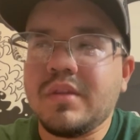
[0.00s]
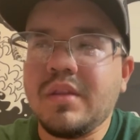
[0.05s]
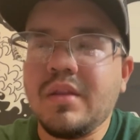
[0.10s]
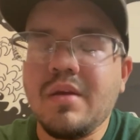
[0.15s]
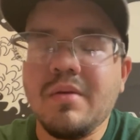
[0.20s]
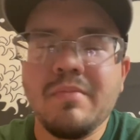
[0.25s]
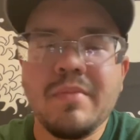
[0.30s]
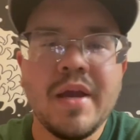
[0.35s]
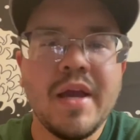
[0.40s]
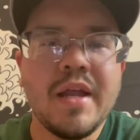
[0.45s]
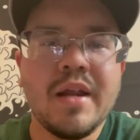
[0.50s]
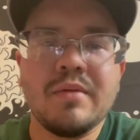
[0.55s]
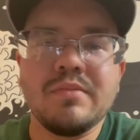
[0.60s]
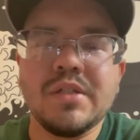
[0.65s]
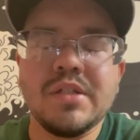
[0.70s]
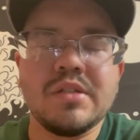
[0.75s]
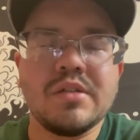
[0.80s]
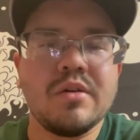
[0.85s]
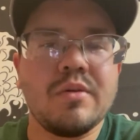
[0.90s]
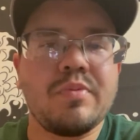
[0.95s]
man, I'm
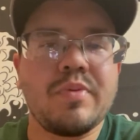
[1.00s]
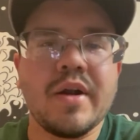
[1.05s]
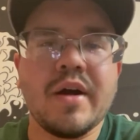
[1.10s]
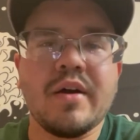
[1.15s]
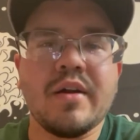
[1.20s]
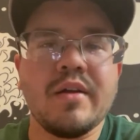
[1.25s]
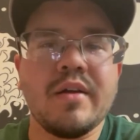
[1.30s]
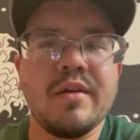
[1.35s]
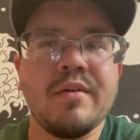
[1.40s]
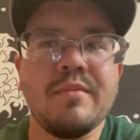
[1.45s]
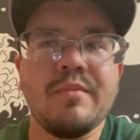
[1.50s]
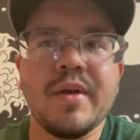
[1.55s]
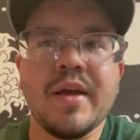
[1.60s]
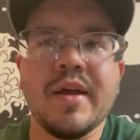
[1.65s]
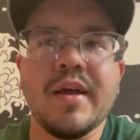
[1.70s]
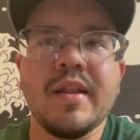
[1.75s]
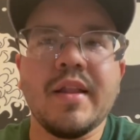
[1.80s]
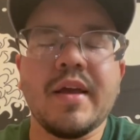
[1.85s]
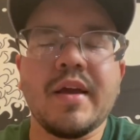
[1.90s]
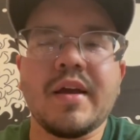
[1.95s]
just so proud of him,
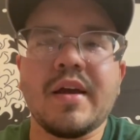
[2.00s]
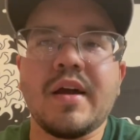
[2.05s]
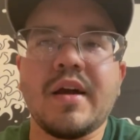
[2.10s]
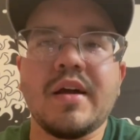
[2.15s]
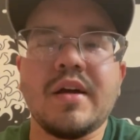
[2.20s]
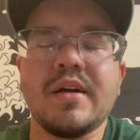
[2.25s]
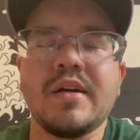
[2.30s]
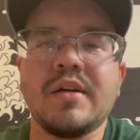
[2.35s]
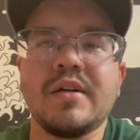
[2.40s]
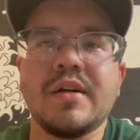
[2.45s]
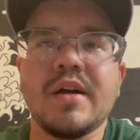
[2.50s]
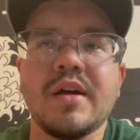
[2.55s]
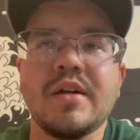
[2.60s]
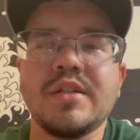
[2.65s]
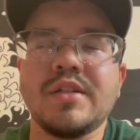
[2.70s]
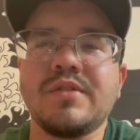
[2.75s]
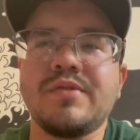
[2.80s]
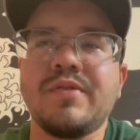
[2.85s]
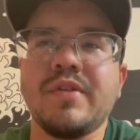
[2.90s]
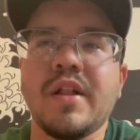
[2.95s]
man. Like, I
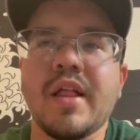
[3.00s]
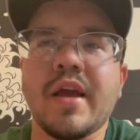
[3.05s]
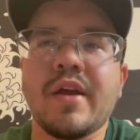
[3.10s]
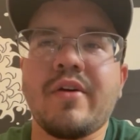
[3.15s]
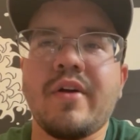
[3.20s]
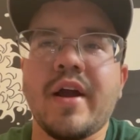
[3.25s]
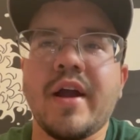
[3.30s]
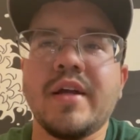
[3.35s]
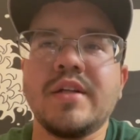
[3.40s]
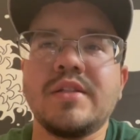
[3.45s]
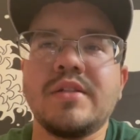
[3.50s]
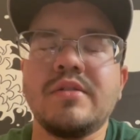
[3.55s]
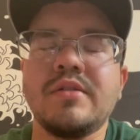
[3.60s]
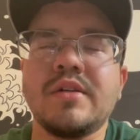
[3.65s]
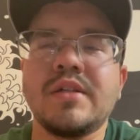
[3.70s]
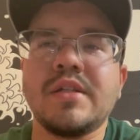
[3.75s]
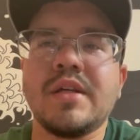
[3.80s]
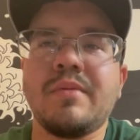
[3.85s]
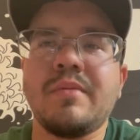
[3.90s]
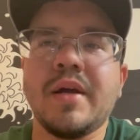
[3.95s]
just feel like crying too,
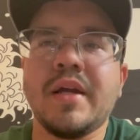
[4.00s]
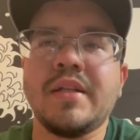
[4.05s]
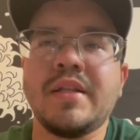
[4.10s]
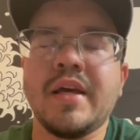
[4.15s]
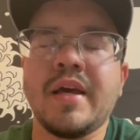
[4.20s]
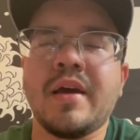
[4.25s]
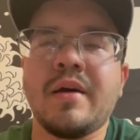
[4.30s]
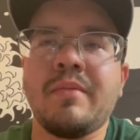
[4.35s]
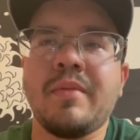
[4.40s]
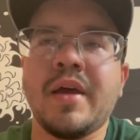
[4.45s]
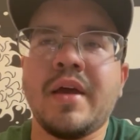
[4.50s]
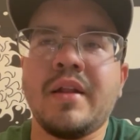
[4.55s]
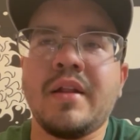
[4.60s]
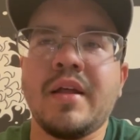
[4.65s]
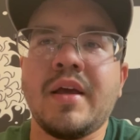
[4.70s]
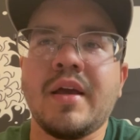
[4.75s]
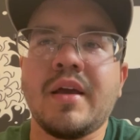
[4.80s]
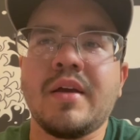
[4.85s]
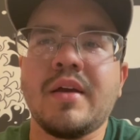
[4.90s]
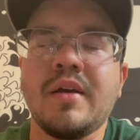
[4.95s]
because I'm like, damn, man,
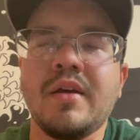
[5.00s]
like,